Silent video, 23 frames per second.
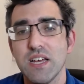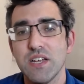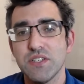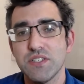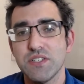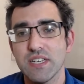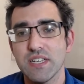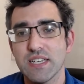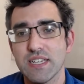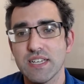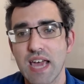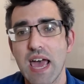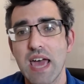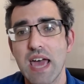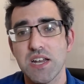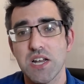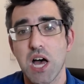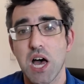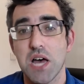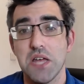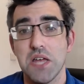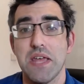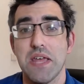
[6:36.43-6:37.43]
to get
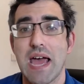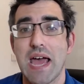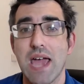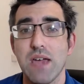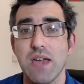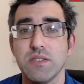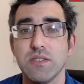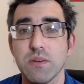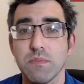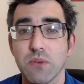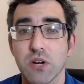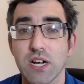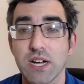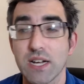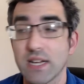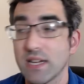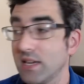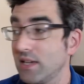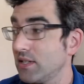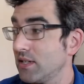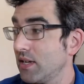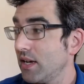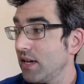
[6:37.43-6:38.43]
on the housing
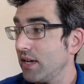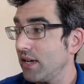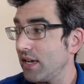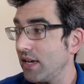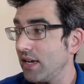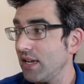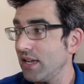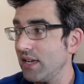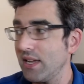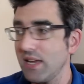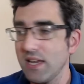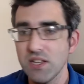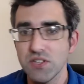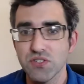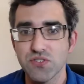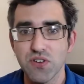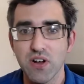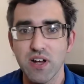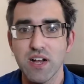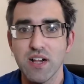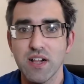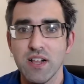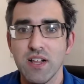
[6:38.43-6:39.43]
market in
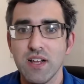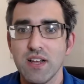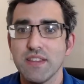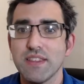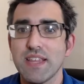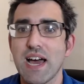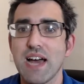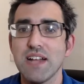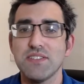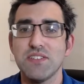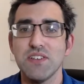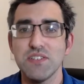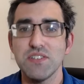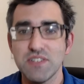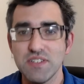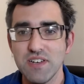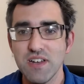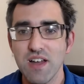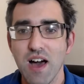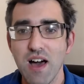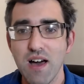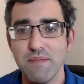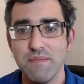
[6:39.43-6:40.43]
Israel. That does
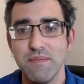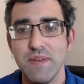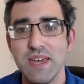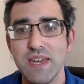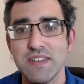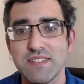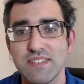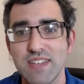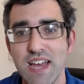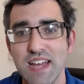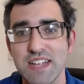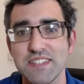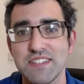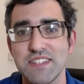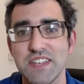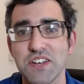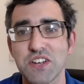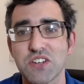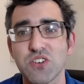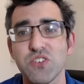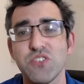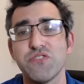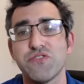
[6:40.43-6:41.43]
not make sense in a
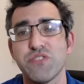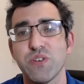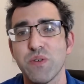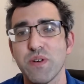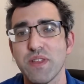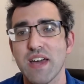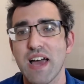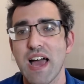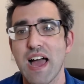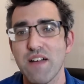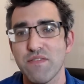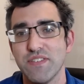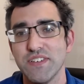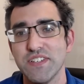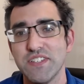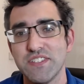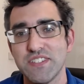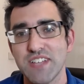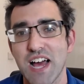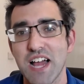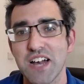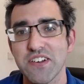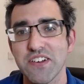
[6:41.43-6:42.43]
country where the average
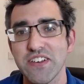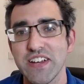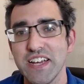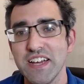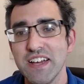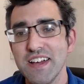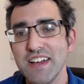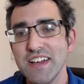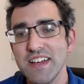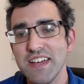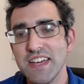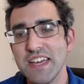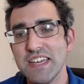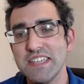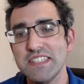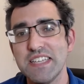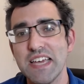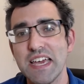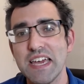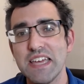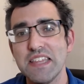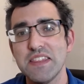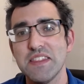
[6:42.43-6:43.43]
salary is
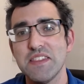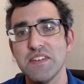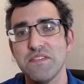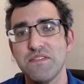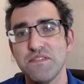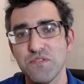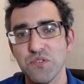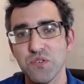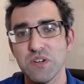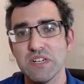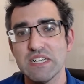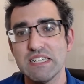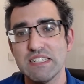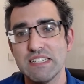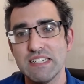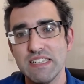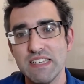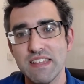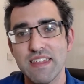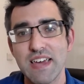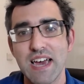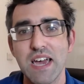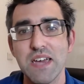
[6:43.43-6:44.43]
in the
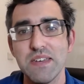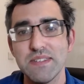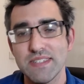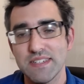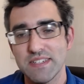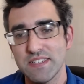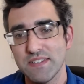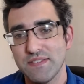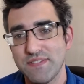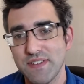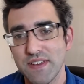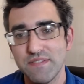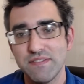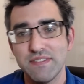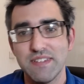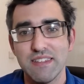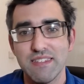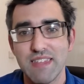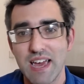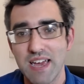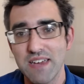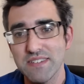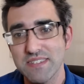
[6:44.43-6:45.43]
40,000 to
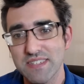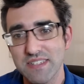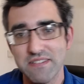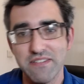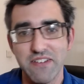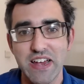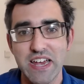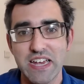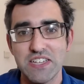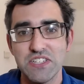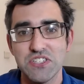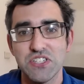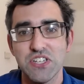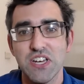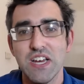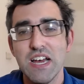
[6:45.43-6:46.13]
50,000 range.